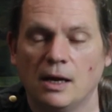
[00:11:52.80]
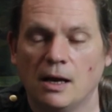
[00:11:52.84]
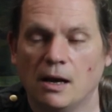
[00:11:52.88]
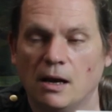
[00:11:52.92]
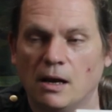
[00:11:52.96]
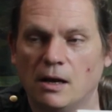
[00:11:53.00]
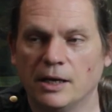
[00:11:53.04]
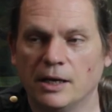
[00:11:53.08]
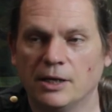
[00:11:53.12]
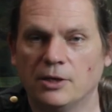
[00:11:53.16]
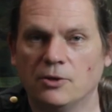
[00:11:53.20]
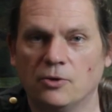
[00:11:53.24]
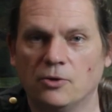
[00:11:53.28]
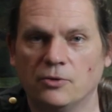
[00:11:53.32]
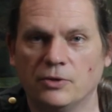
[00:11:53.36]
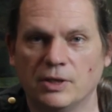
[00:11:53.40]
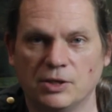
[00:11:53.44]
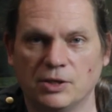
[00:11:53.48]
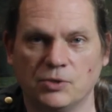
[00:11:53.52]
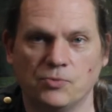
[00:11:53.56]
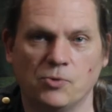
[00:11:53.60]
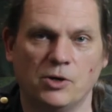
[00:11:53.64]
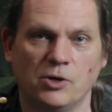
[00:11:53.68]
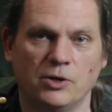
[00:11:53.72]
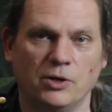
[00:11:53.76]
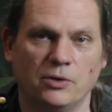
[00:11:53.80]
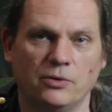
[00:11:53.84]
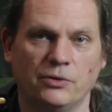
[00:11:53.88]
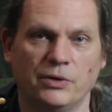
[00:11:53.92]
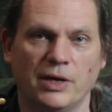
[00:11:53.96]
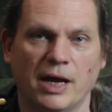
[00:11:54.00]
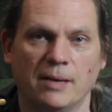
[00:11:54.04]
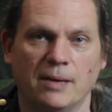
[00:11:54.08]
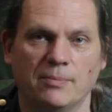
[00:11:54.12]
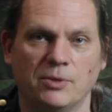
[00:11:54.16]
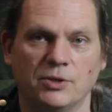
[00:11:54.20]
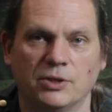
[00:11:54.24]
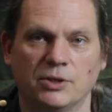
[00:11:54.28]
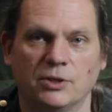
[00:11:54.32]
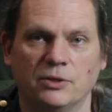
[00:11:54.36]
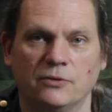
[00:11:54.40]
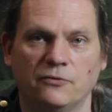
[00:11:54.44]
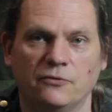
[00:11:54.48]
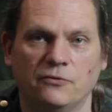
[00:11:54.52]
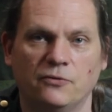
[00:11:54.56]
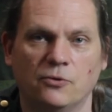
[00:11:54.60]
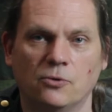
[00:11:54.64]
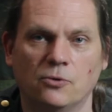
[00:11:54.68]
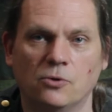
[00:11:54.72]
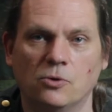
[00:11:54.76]
I got this one on Amazon
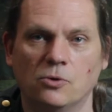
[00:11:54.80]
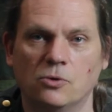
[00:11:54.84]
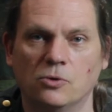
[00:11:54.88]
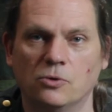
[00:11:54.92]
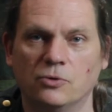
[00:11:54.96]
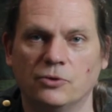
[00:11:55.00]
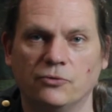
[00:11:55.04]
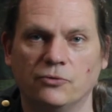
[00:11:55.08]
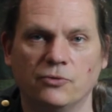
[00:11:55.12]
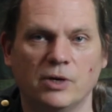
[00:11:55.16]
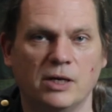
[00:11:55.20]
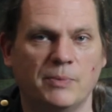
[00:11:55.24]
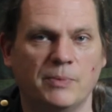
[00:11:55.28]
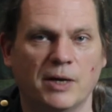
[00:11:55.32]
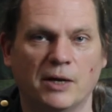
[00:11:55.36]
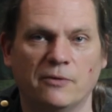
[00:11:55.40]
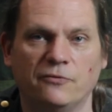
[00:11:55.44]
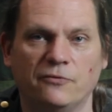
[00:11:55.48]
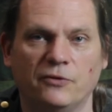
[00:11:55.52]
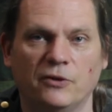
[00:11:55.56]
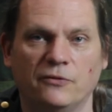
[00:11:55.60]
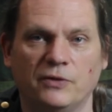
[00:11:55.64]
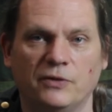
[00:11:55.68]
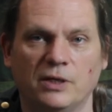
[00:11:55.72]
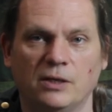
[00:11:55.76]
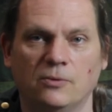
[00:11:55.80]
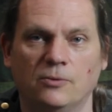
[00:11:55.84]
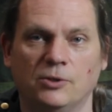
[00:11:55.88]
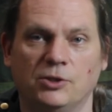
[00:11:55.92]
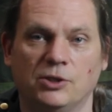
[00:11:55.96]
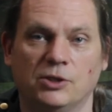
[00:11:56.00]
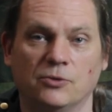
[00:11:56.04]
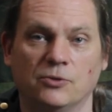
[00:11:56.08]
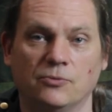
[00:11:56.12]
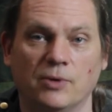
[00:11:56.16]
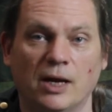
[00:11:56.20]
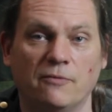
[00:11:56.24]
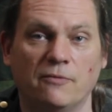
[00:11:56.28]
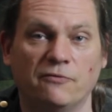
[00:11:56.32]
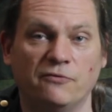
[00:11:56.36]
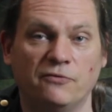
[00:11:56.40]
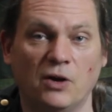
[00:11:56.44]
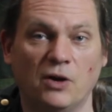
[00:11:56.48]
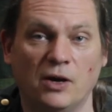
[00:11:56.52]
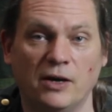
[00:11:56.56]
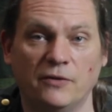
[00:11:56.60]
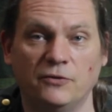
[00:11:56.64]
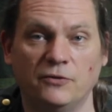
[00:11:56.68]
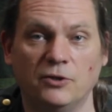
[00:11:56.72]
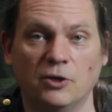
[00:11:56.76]
for £3.50, which is around
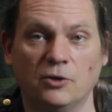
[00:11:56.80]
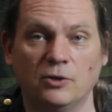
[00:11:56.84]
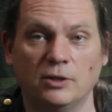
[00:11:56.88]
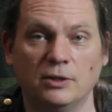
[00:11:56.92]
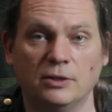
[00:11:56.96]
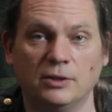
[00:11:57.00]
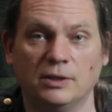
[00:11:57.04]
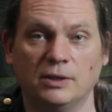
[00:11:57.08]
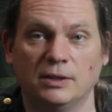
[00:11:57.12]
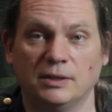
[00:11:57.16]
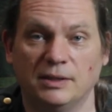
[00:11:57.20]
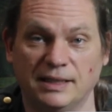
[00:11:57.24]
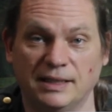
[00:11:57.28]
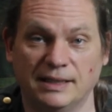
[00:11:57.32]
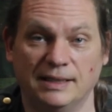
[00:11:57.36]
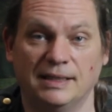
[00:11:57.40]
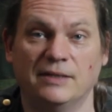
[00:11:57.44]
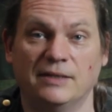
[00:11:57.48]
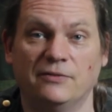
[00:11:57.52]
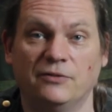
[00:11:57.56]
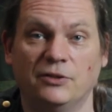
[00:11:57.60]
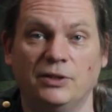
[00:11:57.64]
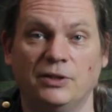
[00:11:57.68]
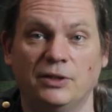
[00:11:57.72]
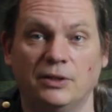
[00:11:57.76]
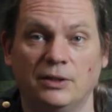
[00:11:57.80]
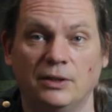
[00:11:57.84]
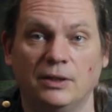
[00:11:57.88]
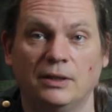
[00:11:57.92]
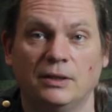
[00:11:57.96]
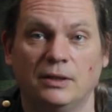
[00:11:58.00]
$5, delivered.